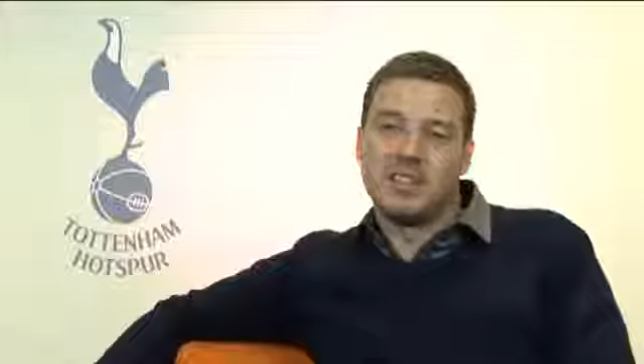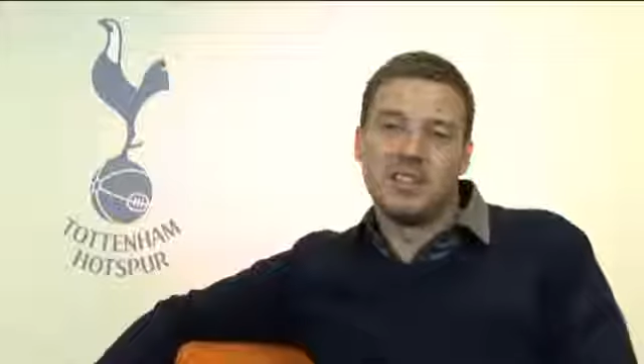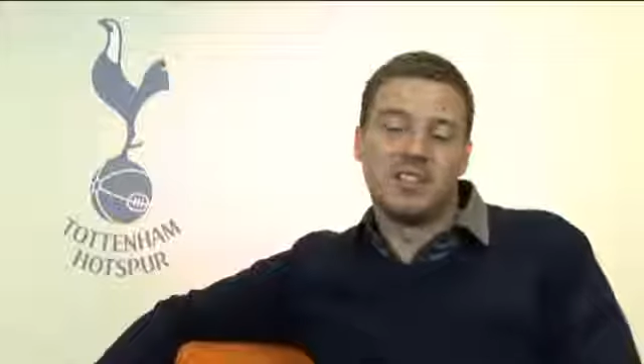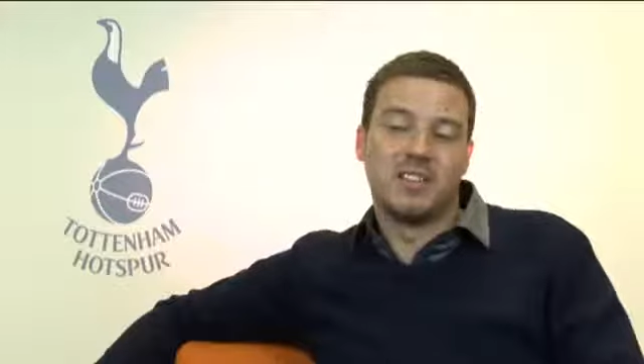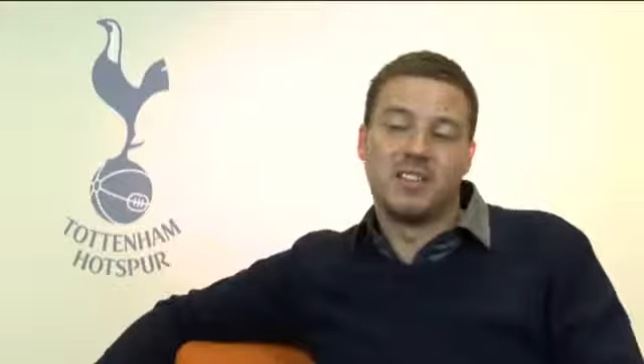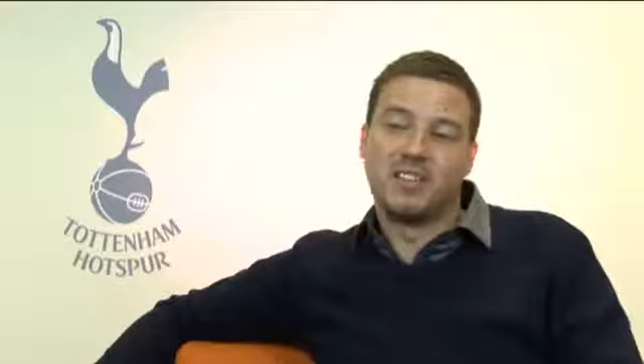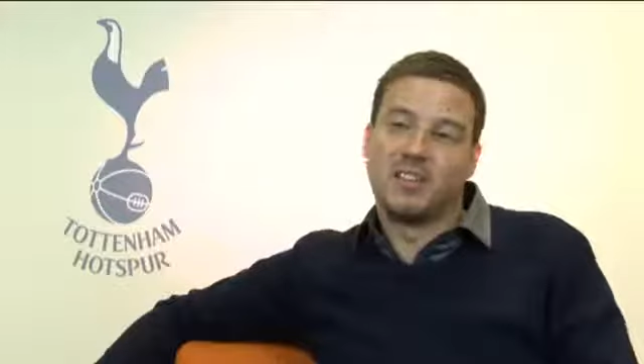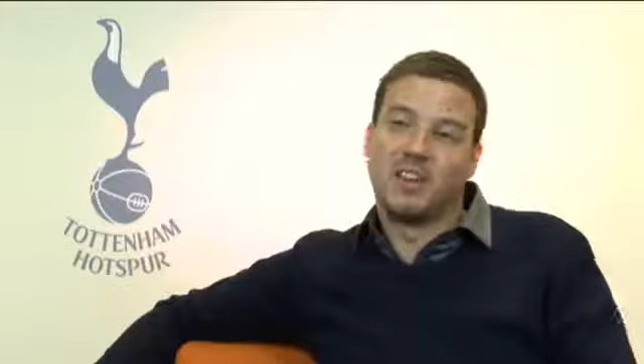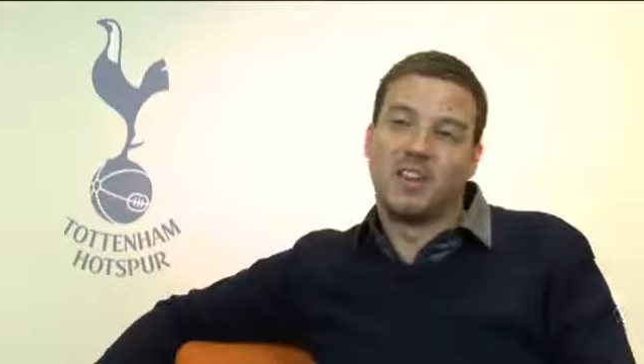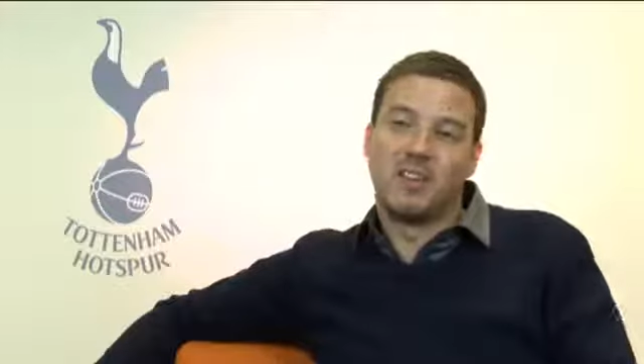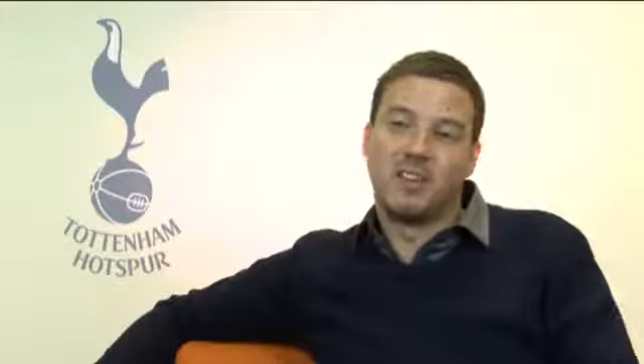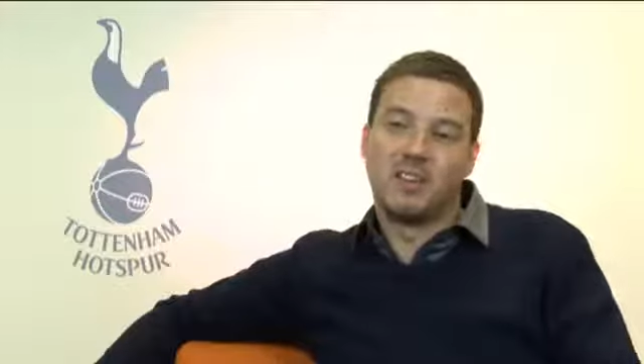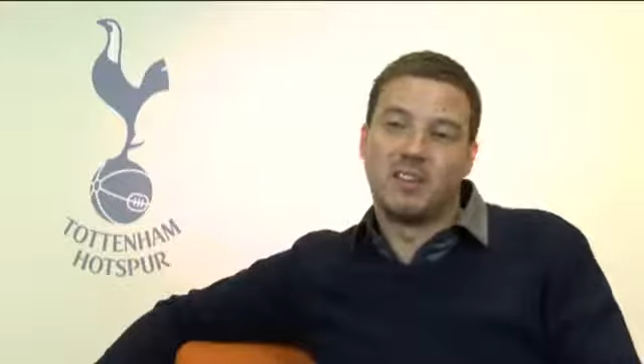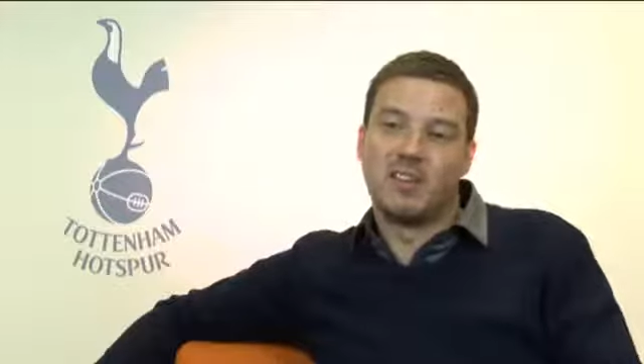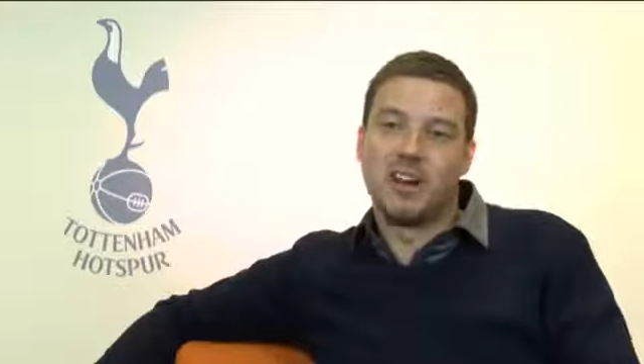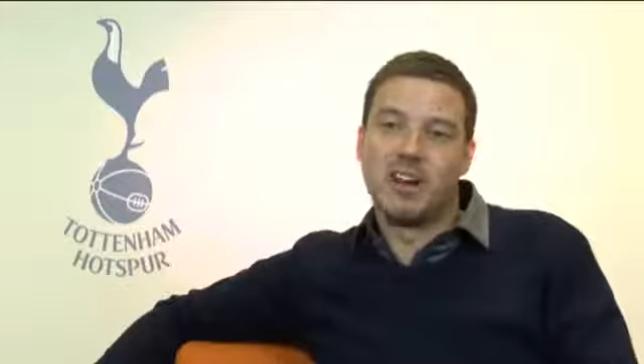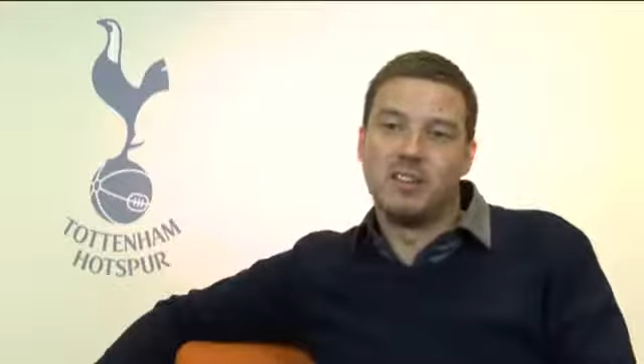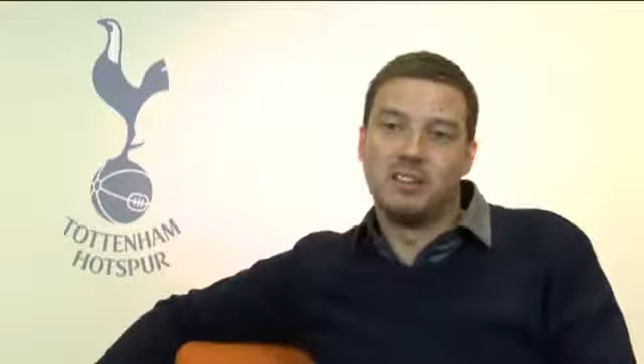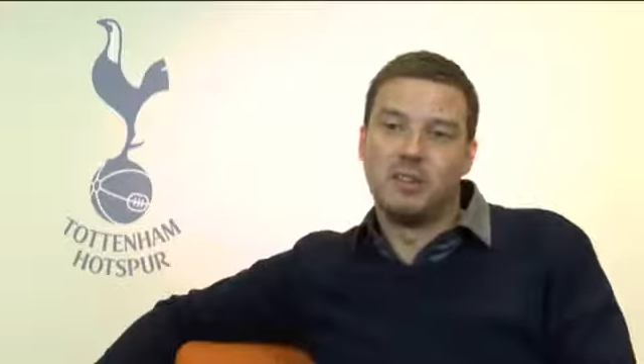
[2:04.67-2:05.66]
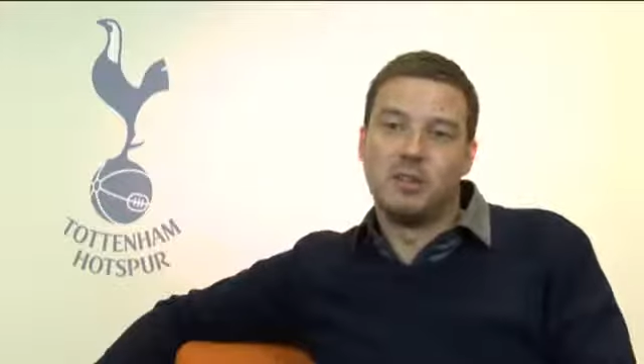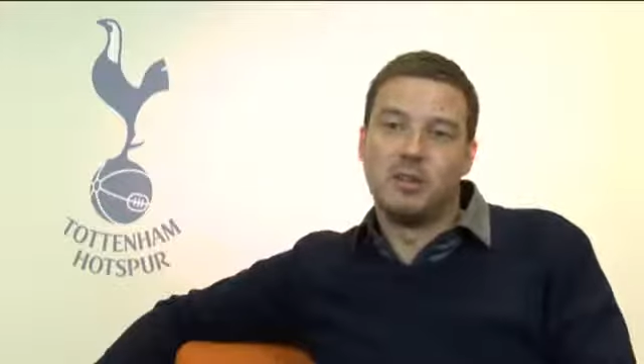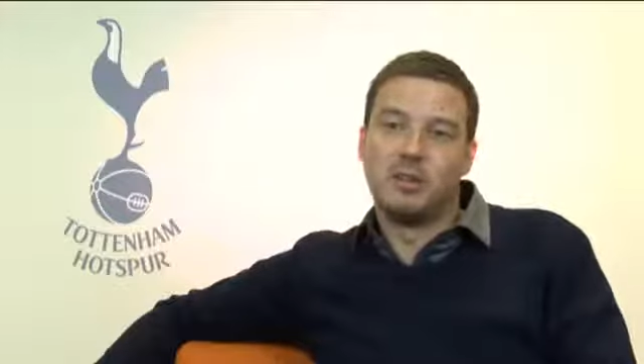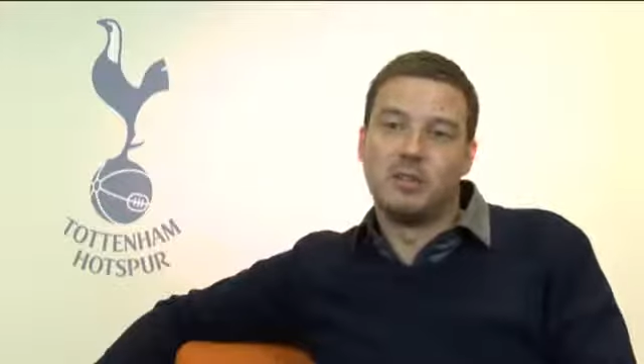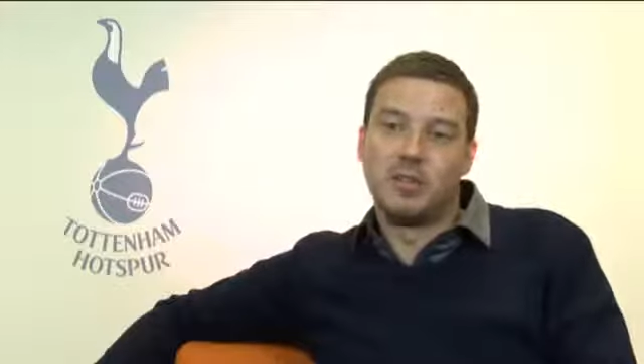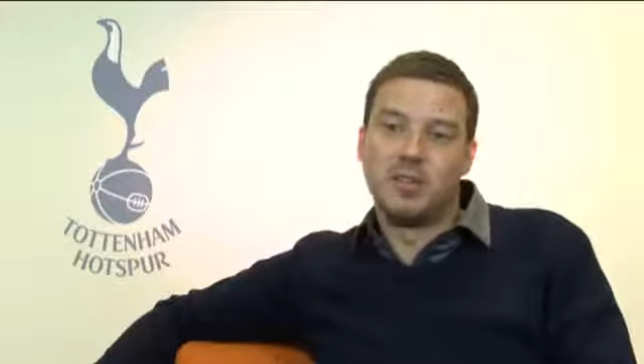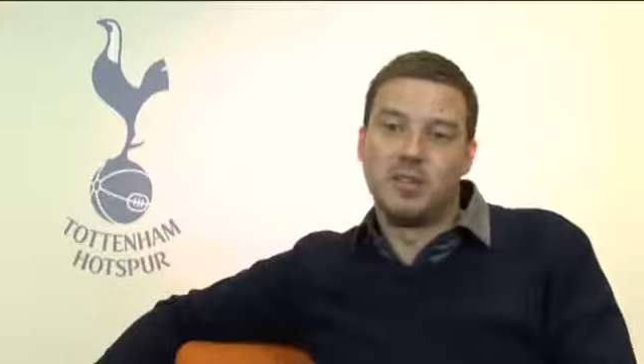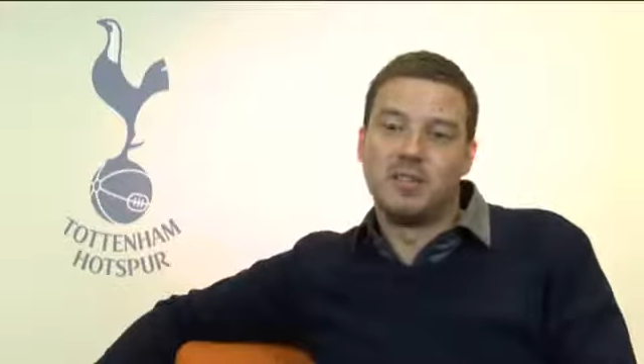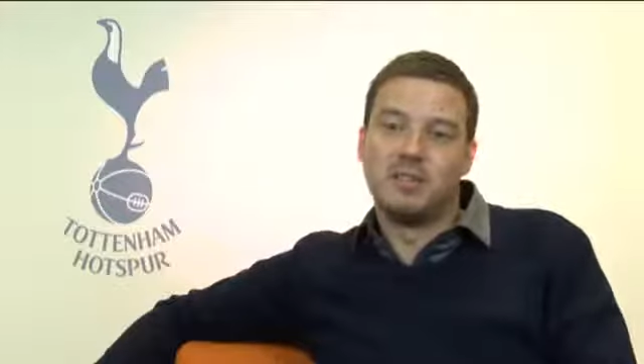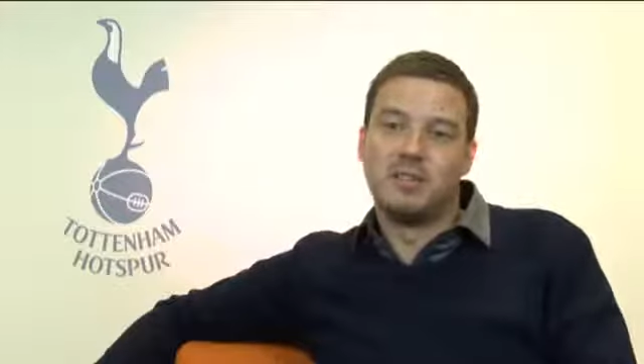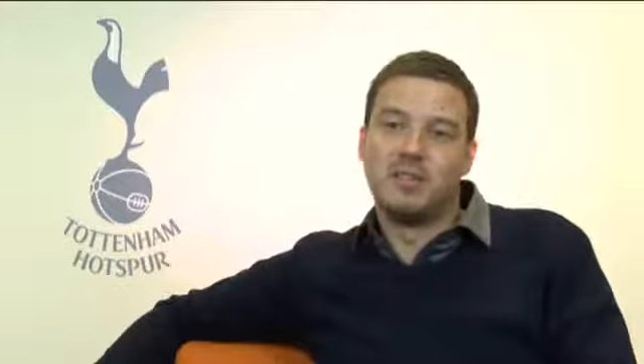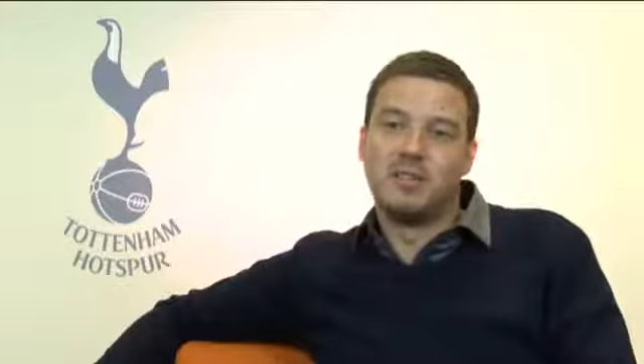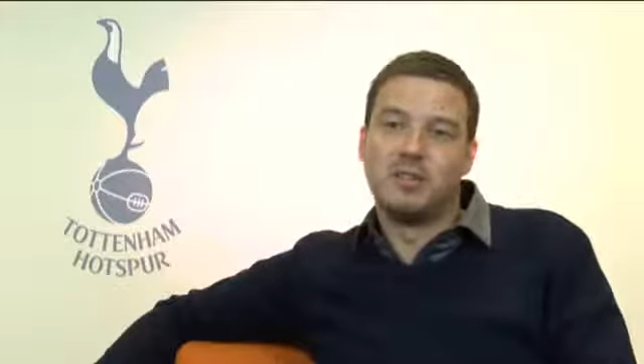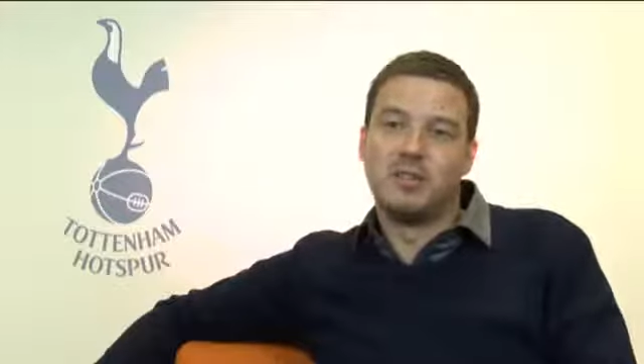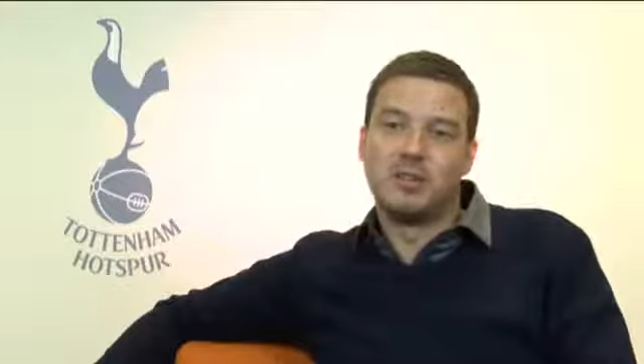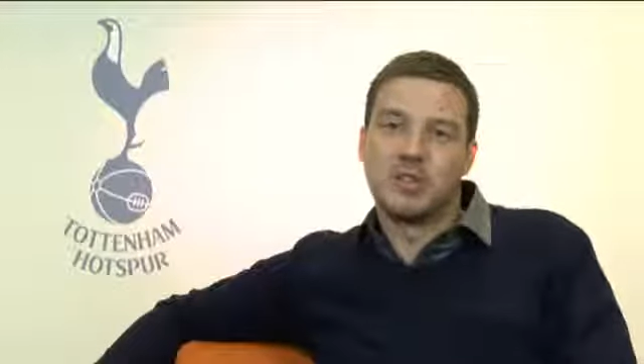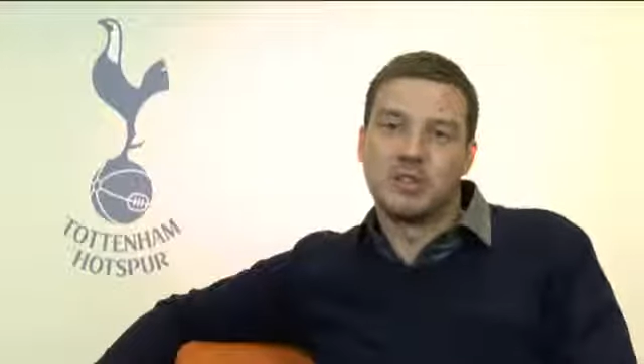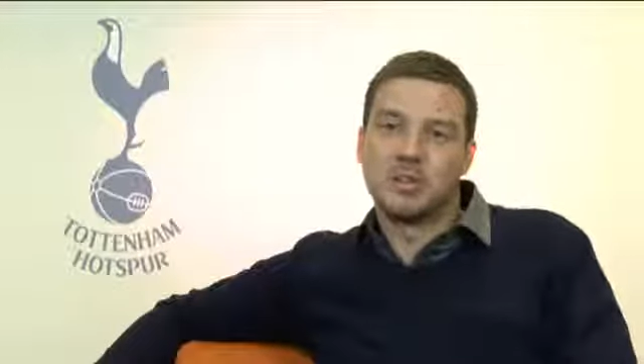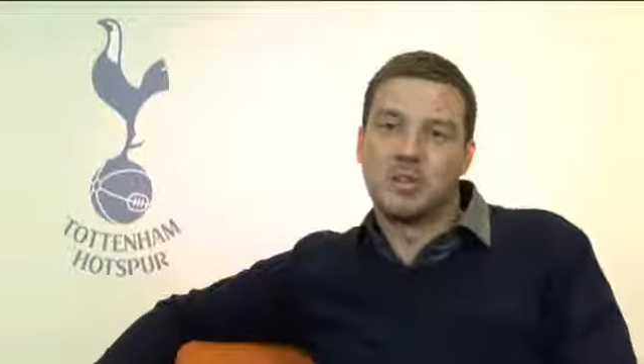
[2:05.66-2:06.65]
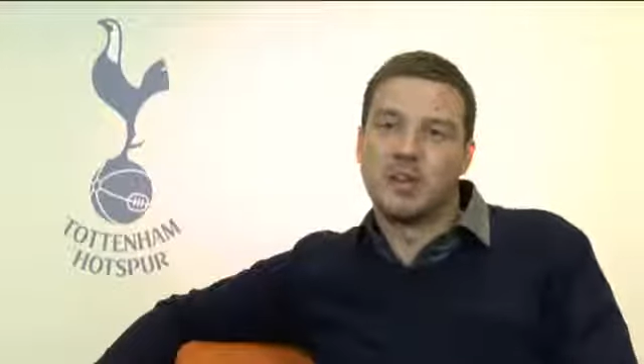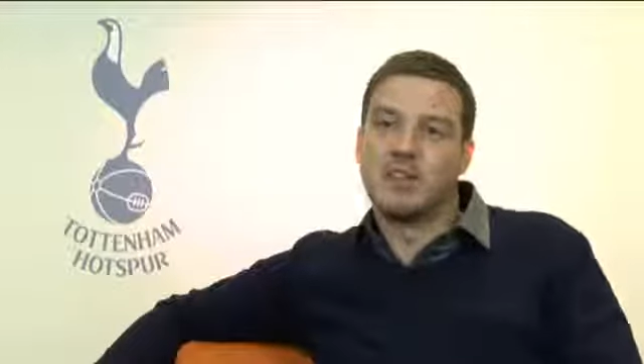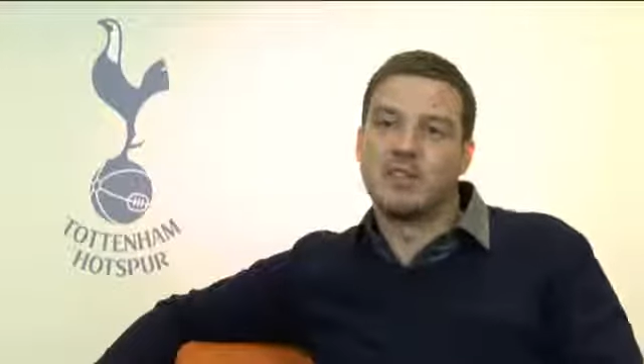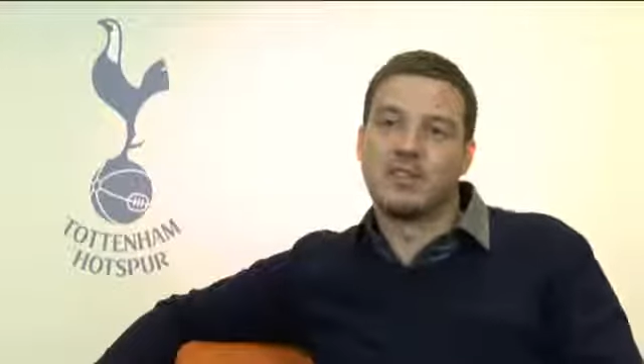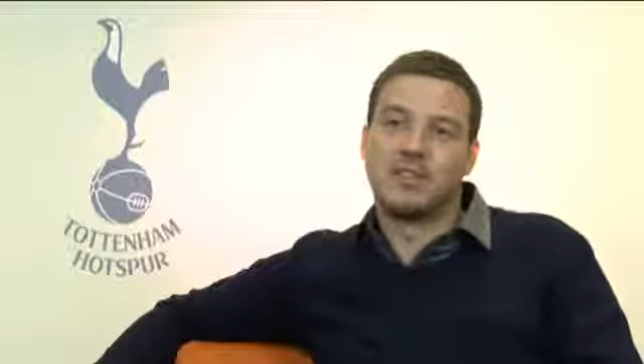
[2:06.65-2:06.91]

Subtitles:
City aren't in great form, but nor are Spurs.